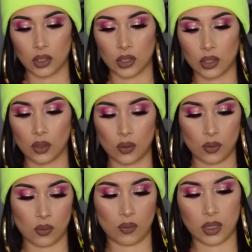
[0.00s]

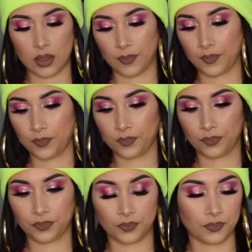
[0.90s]
So
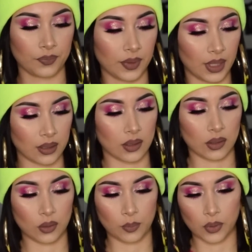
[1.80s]

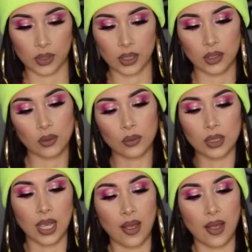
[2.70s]
that's super cute.